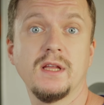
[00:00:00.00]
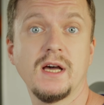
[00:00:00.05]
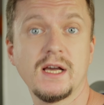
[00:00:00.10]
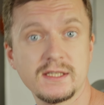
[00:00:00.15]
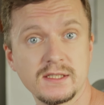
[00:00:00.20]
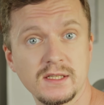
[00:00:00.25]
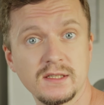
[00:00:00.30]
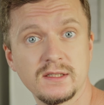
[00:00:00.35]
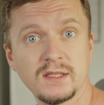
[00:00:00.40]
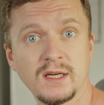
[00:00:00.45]

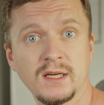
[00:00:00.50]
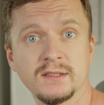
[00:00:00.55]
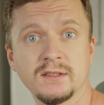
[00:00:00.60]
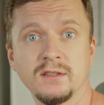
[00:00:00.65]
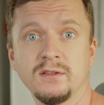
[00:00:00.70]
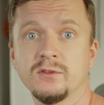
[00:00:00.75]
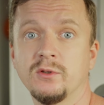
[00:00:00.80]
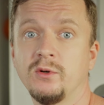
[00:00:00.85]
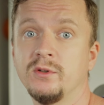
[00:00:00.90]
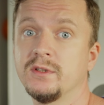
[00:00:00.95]
does not
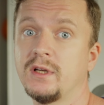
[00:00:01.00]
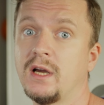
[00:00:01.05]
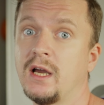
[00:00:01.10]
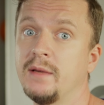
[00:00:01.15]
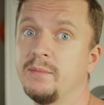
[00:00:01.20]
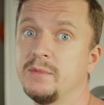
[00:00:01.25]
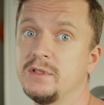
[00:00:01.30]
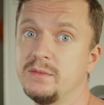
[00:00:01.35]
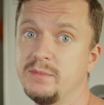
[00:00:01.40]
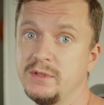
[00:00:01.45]
titled on
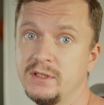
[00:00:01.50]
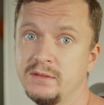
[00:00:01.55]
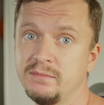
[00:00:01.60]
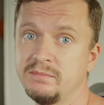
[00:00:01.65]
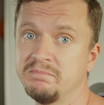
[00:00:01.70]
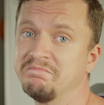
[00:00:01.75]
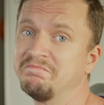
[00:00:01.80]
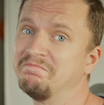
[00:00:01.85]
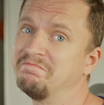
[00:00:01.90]
IMDb,